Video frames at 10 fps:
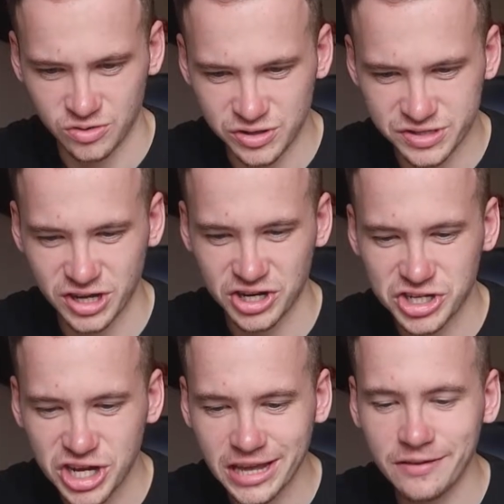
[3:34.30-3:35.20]
you
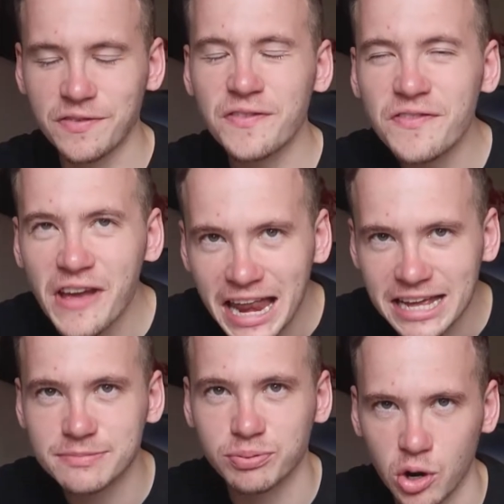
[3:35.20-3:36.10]
search chicken
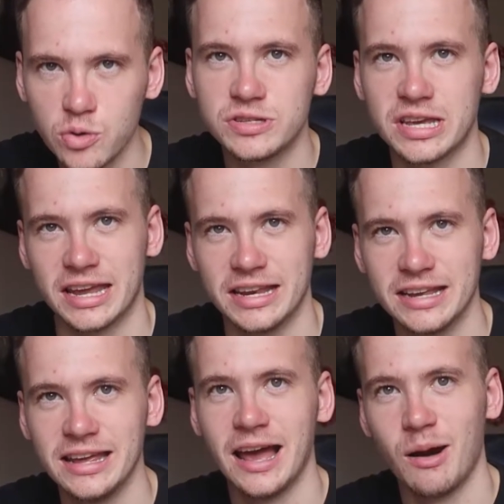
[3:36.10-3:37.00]
fillet
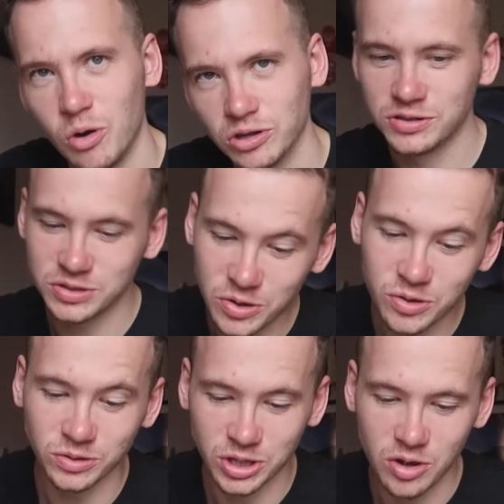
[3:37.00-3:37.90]
protein, and what does
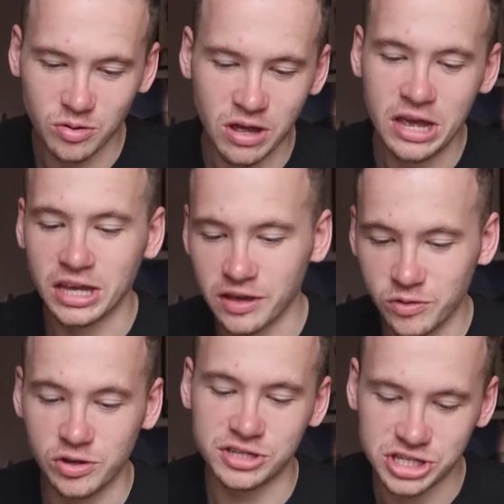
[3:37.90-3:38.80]
Google do? Give
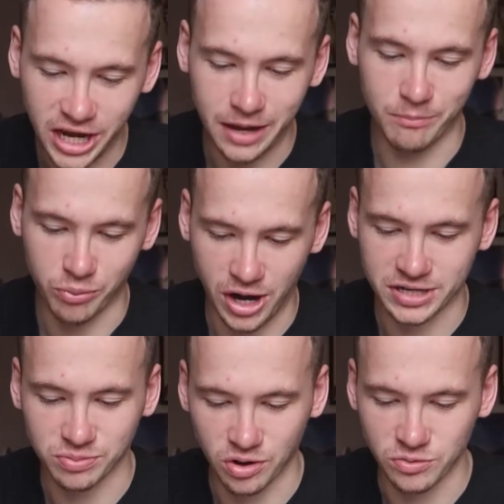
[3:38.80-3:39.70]
you a chicken
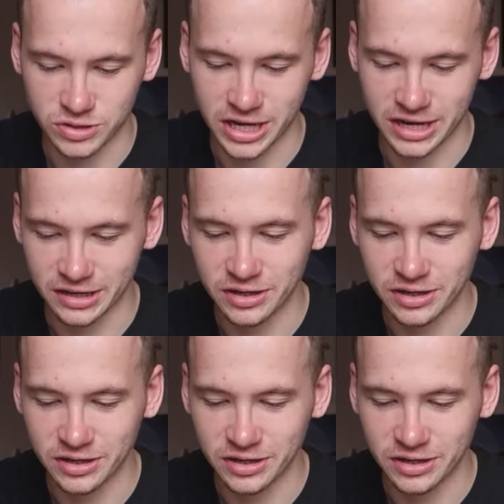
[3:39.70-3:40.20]
breast protein.